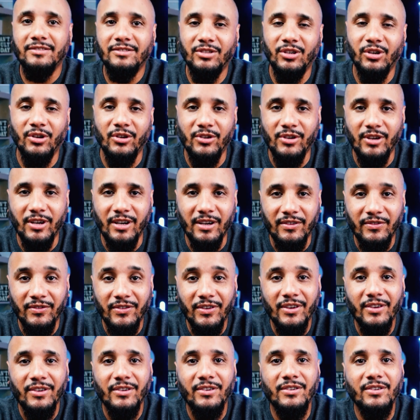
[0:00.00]
turn off
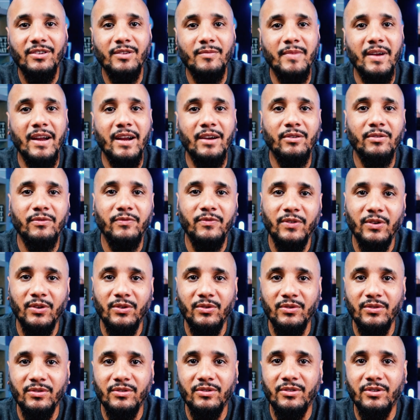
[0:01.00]
your
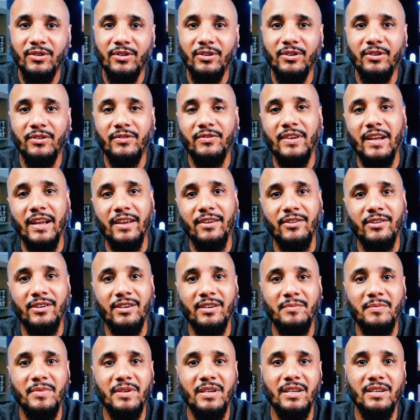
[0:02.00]
microphone, or if not, you're
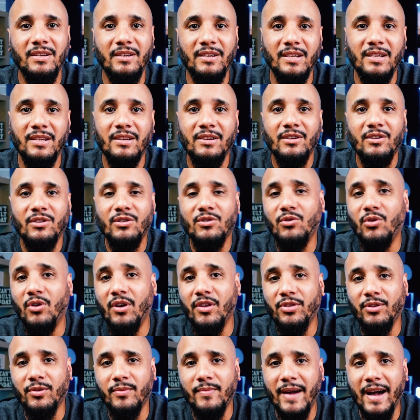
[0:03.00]
gonna be
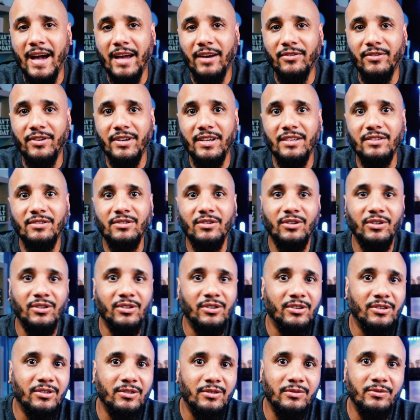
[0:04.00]
going through batteries
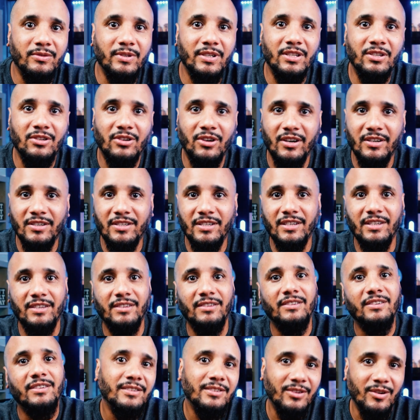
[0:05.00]
or
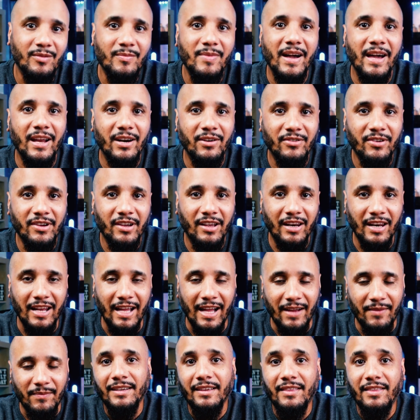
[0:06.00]
recharging your battery a
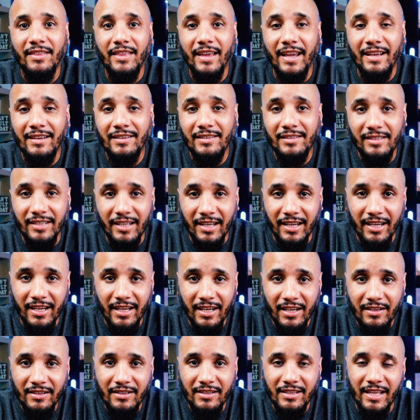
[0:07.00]
lot. They
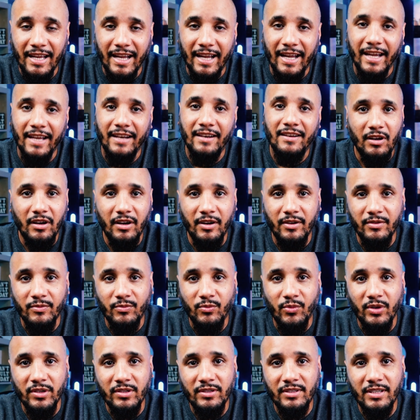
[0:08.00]
say that
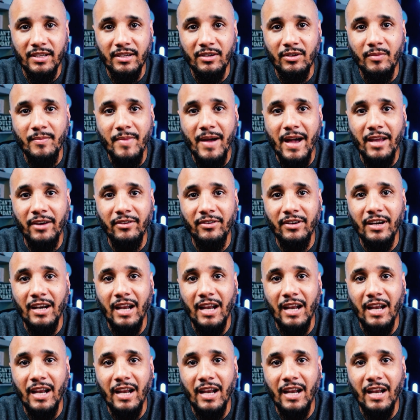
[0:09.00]
on one single battery